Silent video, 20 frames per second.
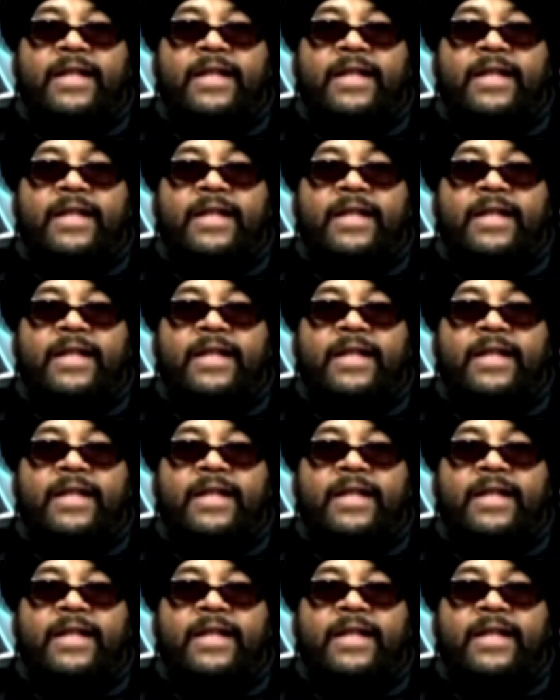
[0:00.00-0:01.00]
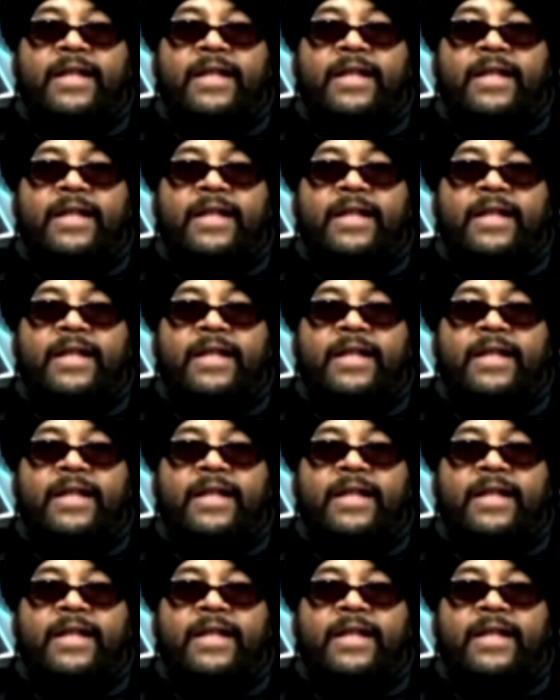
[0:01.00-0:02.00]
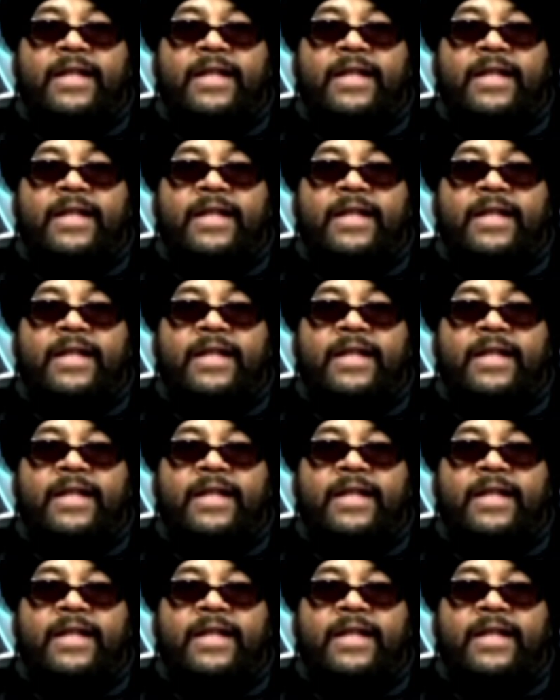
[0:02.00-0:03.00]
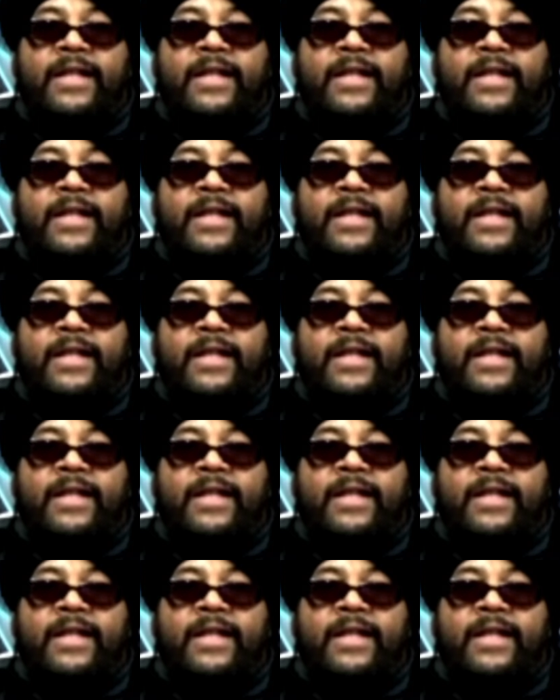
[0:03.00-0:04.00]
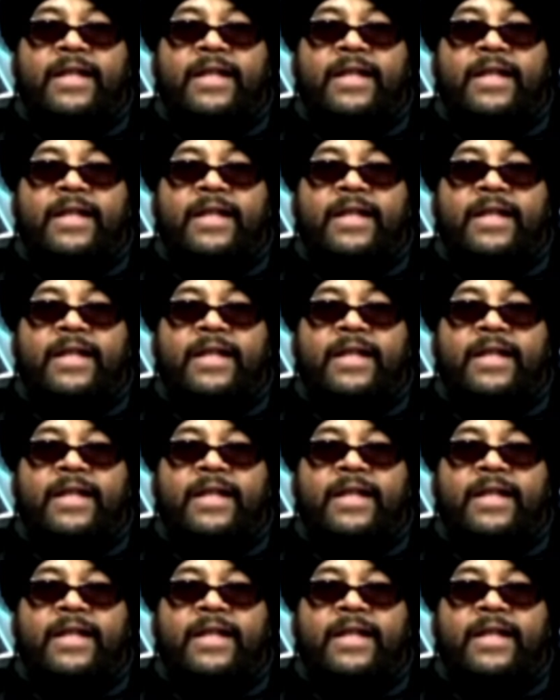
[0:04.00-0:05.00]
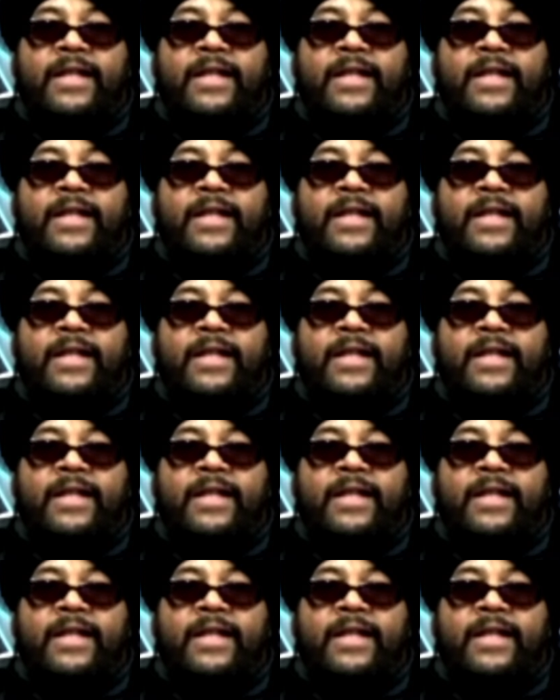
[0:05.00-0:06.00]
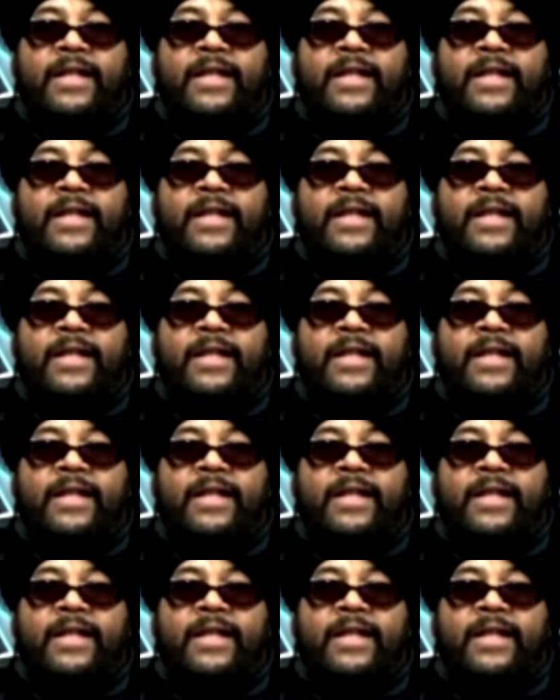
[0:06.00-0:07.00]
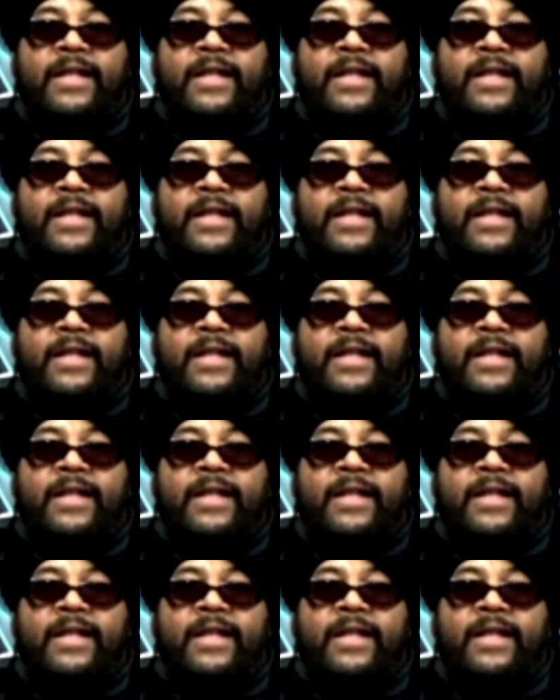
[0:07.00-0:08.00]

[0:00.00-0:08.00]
[no speech]